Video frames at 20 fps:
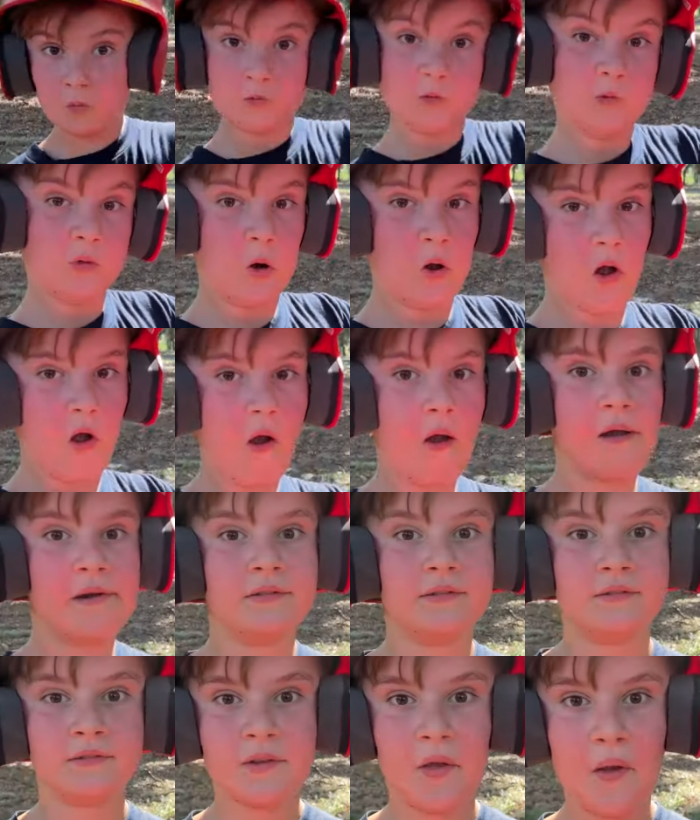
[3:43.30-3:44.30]
know how did it
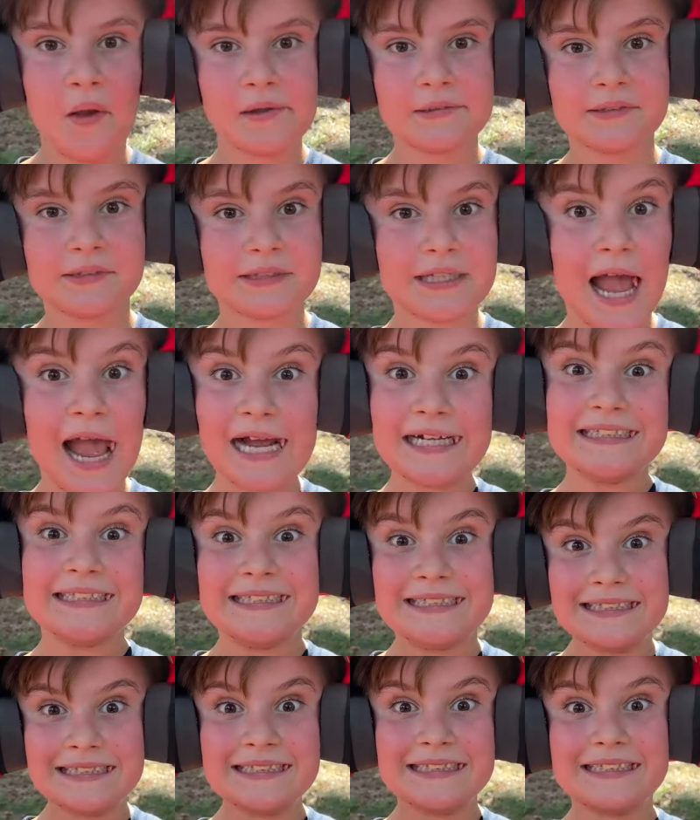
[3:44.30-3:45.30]
feel? How did it feel? Hey,
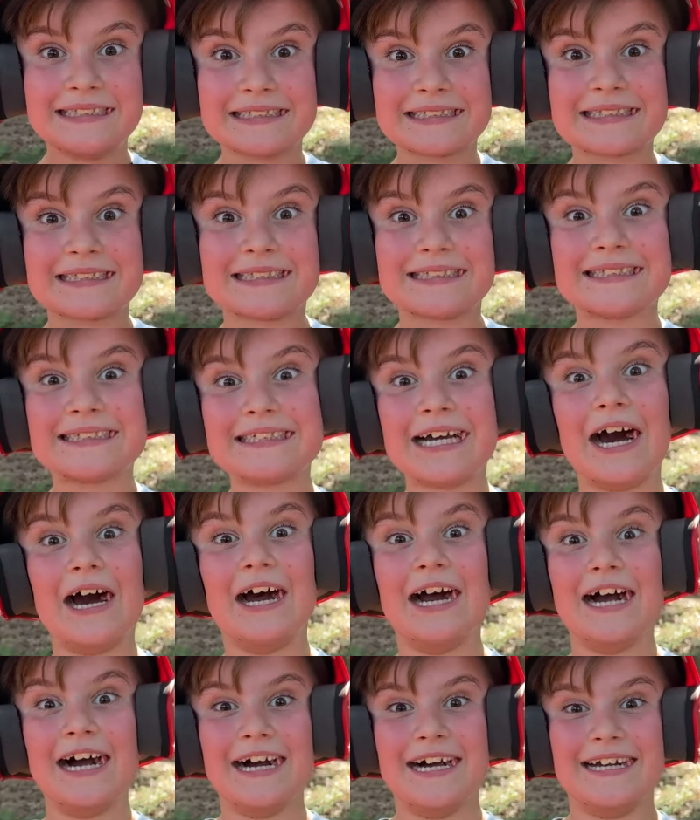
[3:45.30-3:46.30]
crack that ball.
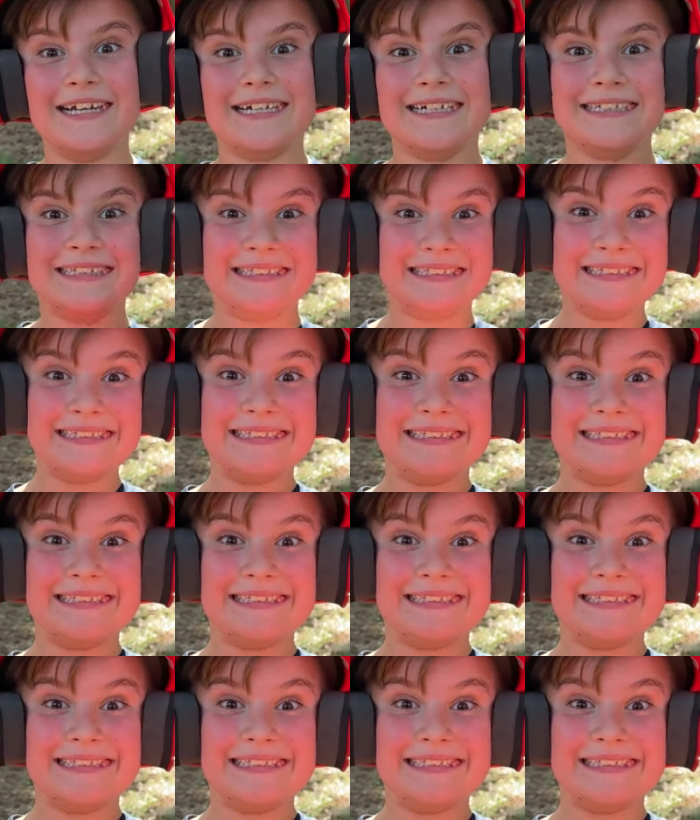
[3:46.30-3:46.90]
Good. Yeah,